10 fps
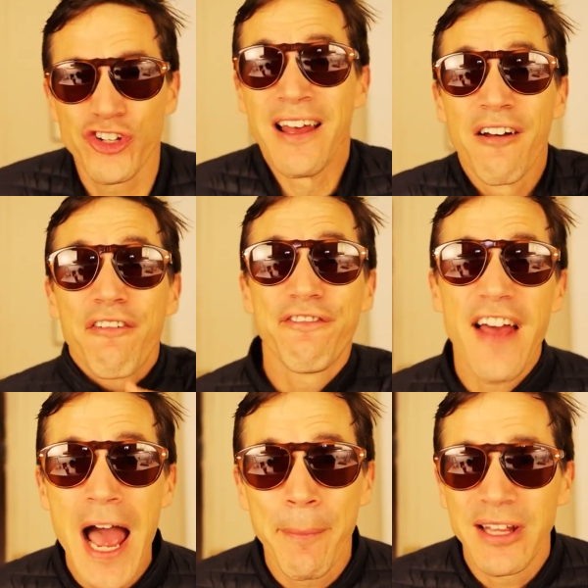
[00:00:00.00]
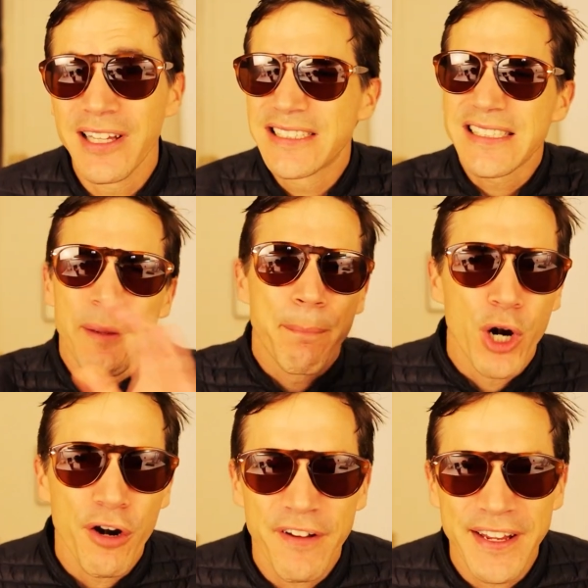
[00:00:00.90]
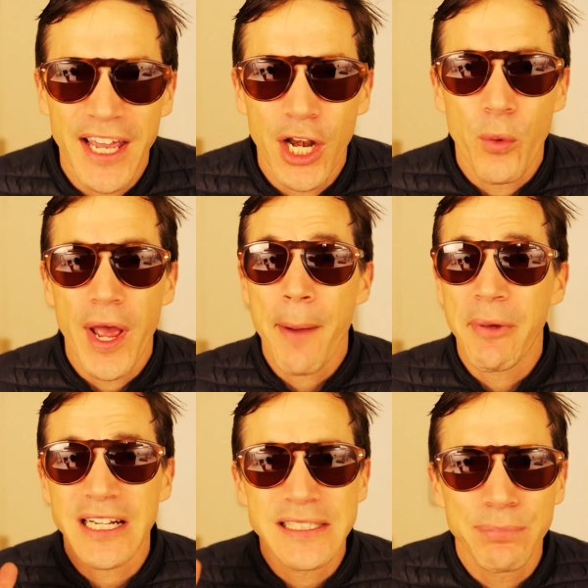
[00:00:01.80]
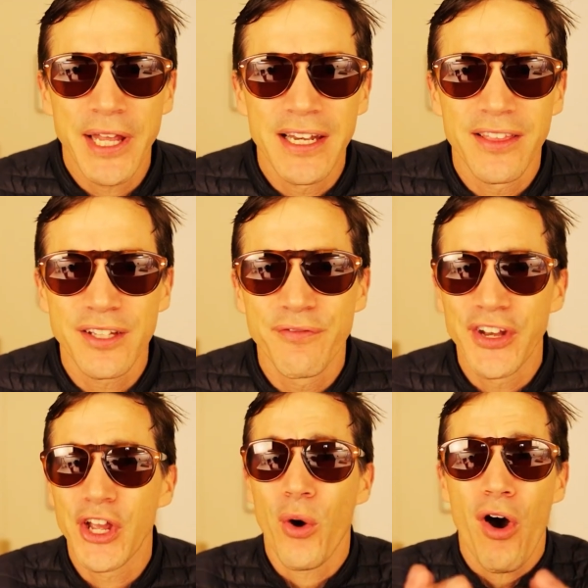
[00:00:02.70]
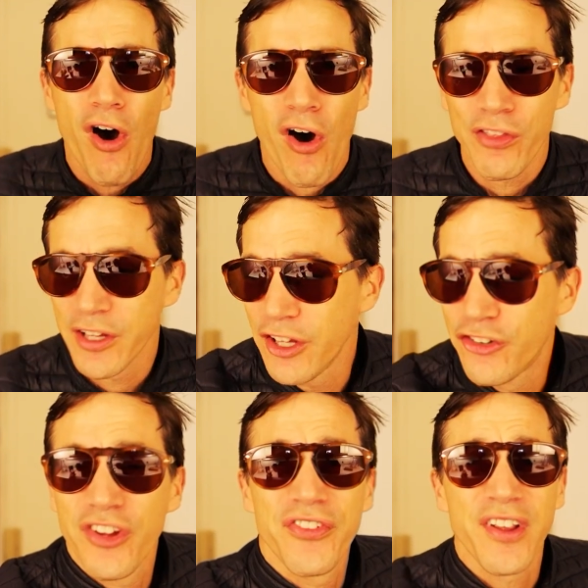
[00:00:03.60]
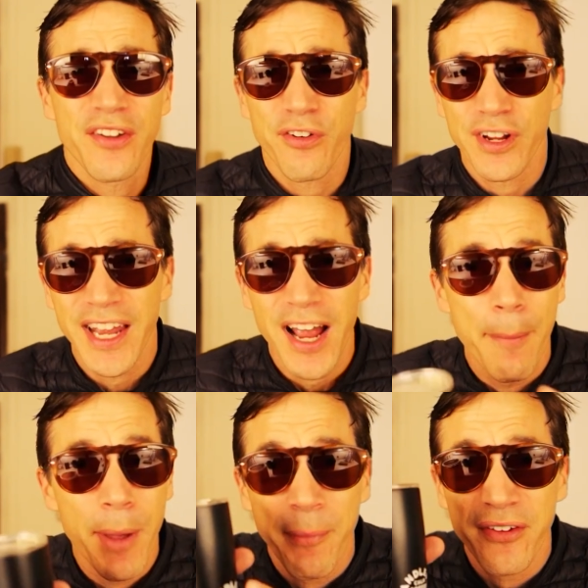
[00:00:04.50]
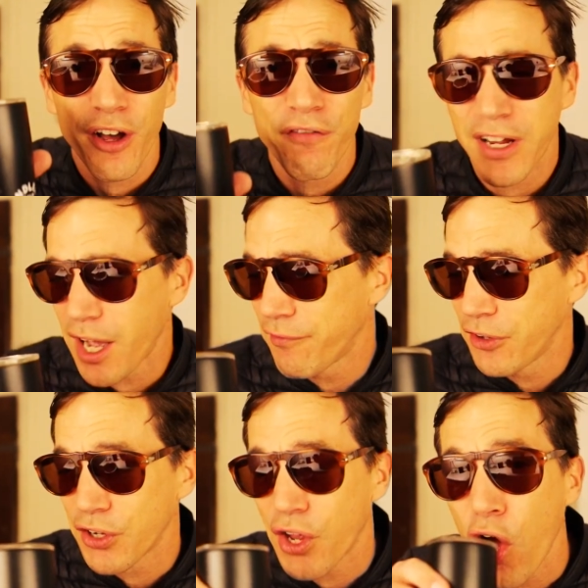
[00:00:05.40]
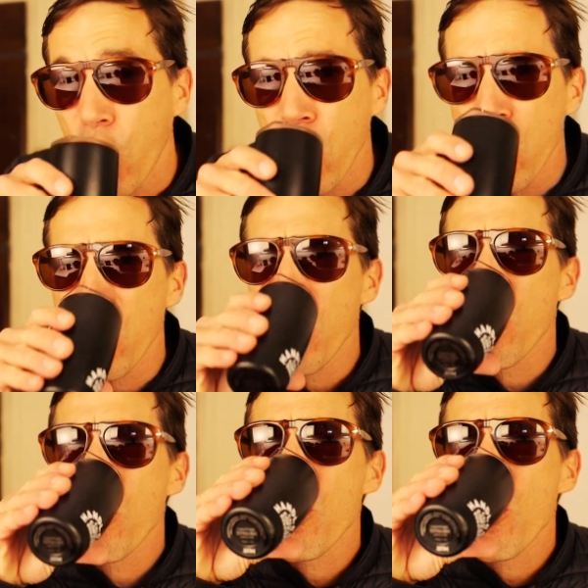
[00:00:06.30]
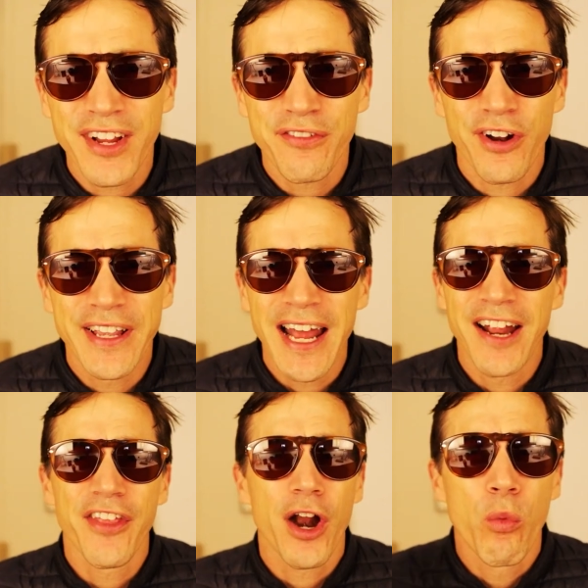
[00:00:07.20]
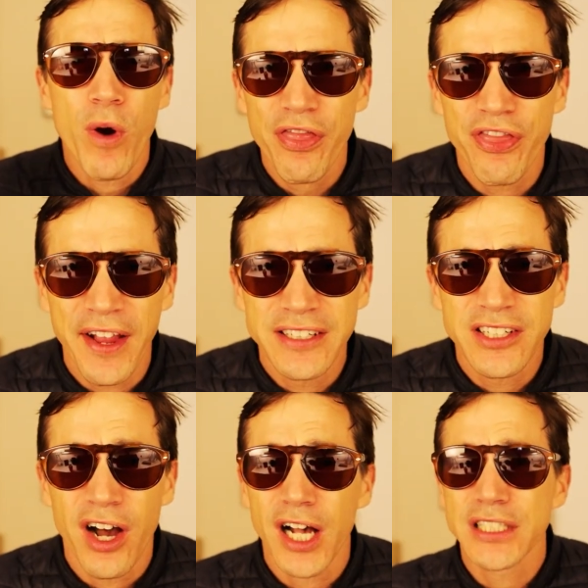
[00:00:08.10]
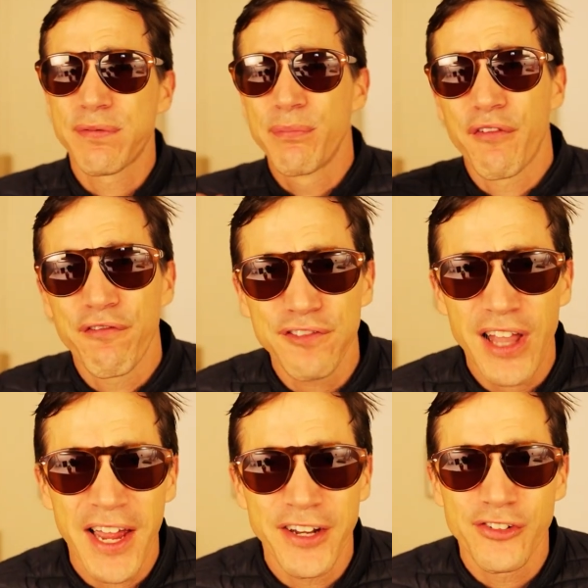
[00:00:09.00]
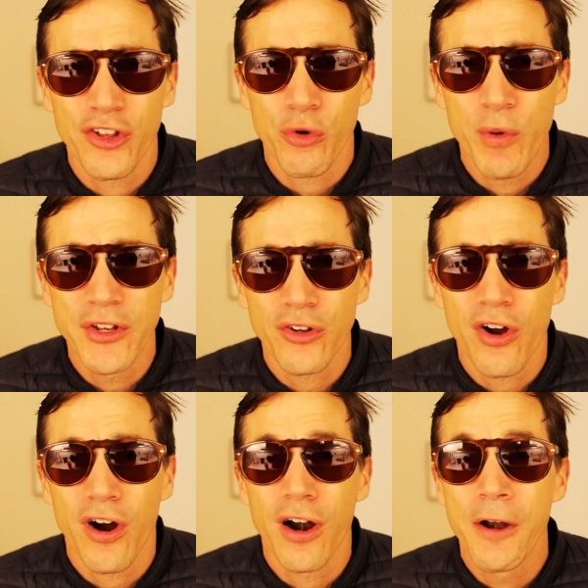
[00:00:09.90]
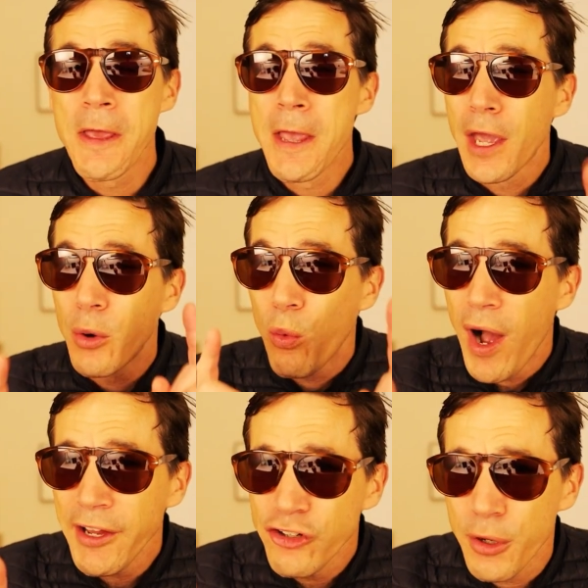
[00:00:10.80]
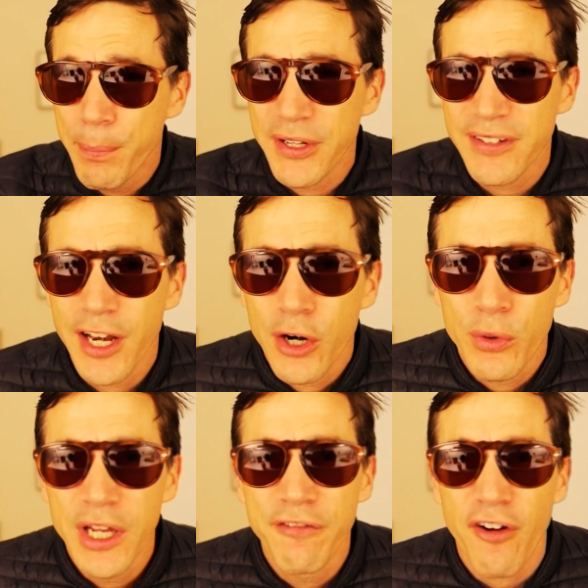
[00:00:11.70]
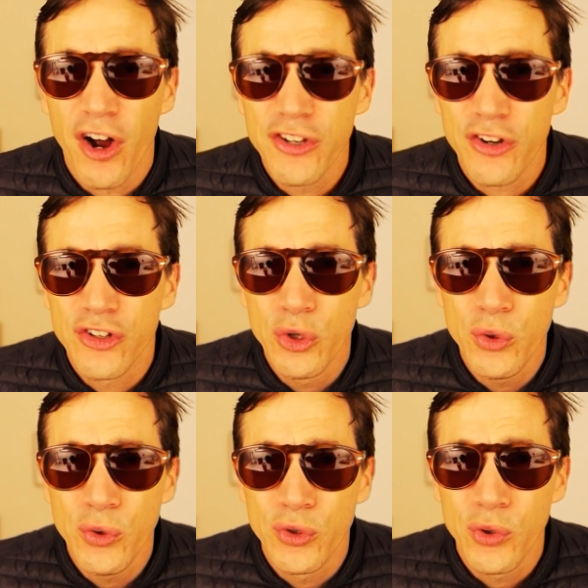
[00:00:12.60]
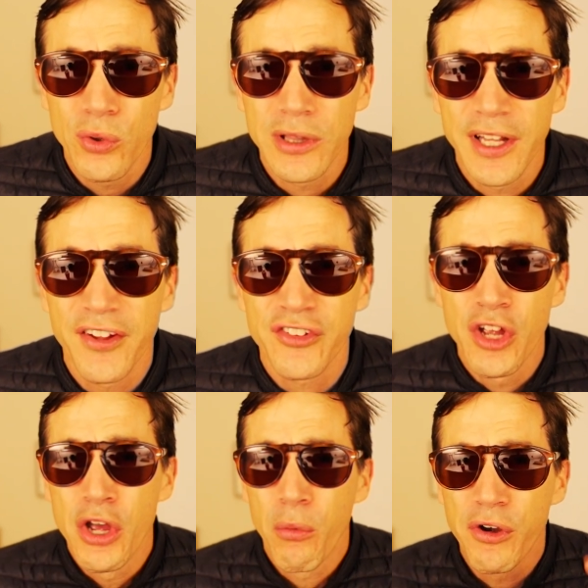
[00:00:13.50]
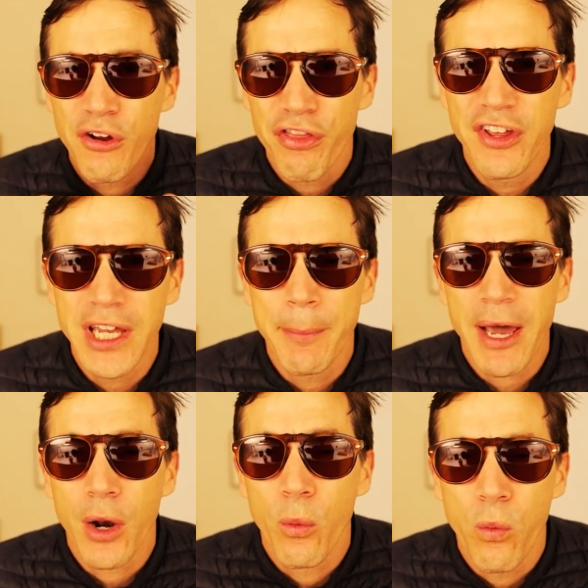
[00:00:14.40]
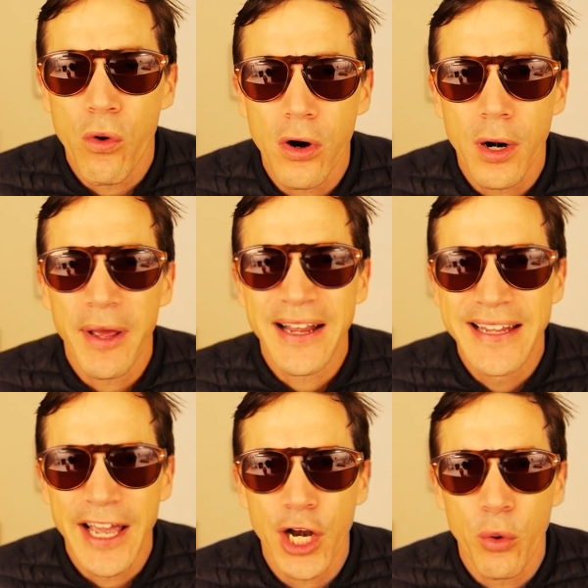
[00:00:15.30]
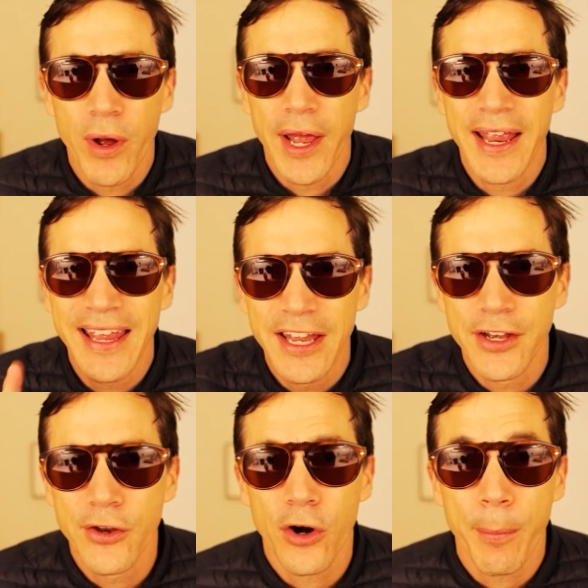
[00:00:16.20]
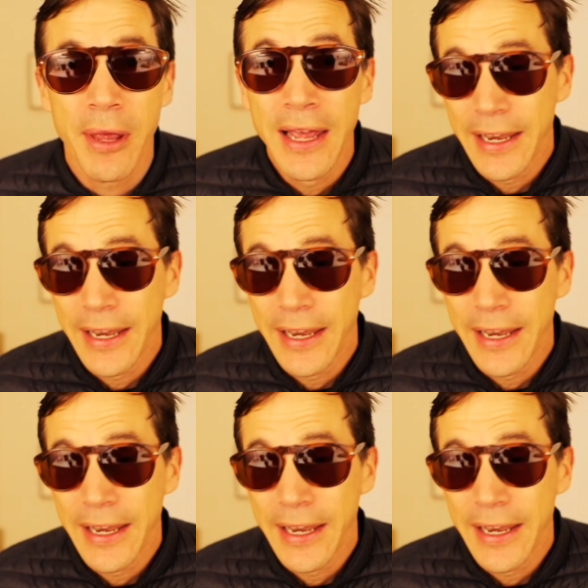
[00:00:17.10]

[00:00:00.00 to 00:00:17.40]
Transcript: should be fabulous. It's a perfect getaway. I'm gonna explain in this video all the logistics for getting, I made myself a coffee to go, all the logistics for getting there, what things cost from the flight to the rental car, and why you should put Tenerife on your to-do list when you're thinking about a warm getaway in Europe.